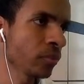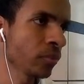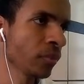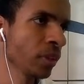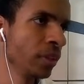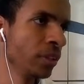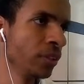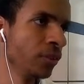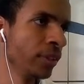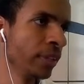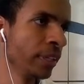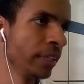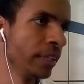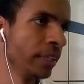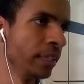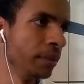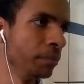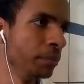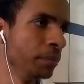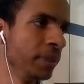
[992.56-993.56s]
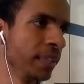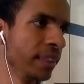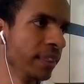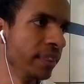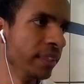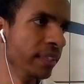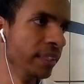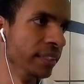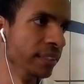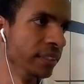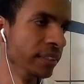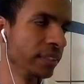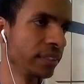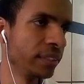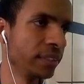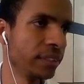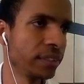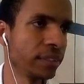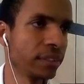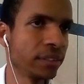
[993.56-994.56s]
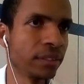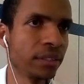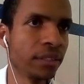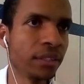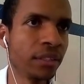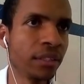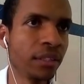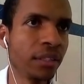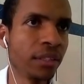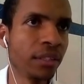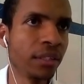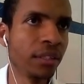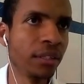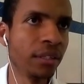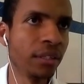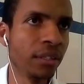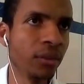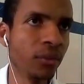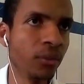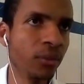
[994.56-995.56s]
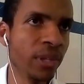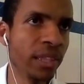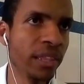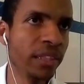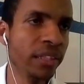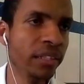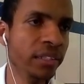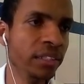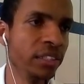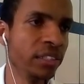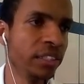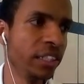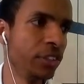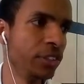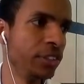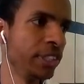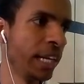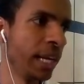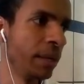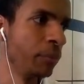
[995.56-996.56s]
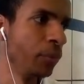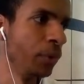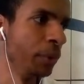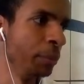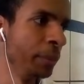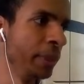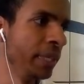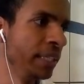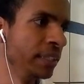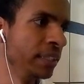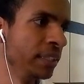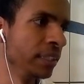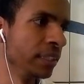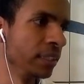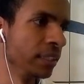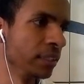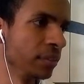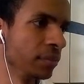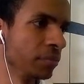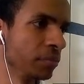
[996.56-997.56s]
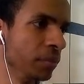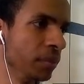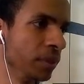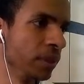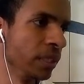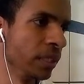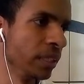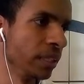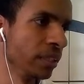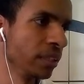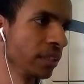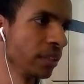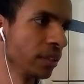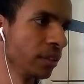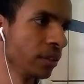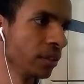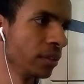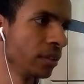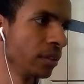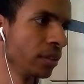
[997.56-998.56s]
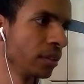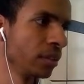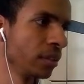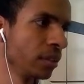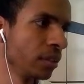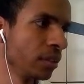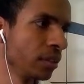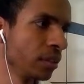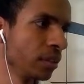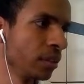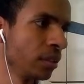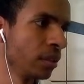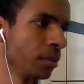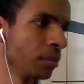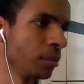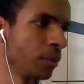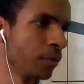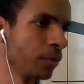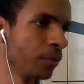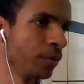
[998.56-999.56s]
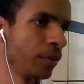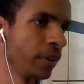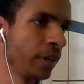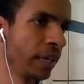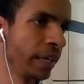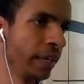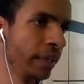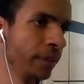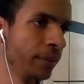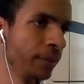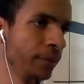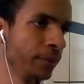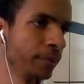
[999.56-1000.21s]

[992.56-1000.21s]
you can put this with the stereotype repeating, okay, profile,